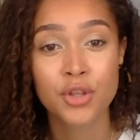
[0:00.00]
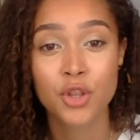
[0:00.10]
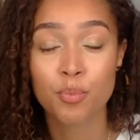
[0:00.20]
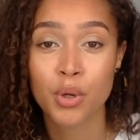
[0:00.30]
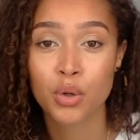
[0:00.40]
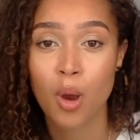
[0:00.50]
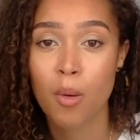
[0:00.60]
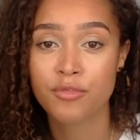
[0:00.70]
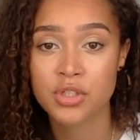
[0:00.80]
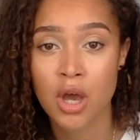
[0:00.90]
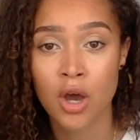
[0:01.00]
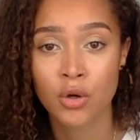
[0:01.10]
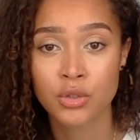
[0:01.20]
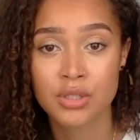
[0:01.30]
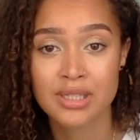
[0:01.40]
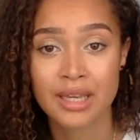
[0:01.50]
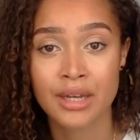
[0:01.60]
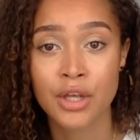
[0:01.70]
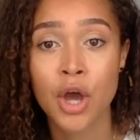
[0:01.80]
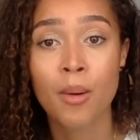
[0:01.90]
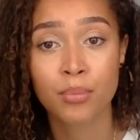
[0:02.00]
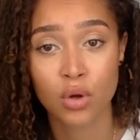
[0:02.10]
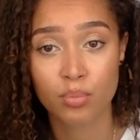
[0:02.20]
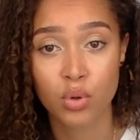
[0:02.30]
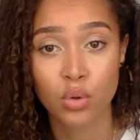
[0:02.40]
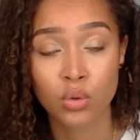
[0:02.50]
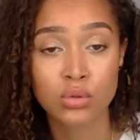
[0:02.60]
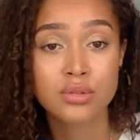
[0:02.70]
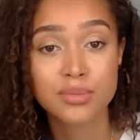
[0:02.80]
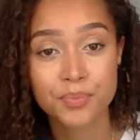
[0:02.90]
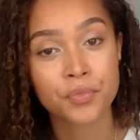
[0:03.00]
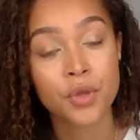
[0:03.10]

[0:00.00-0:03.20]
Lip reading: the build-up of dirt on your skin and unblock pores.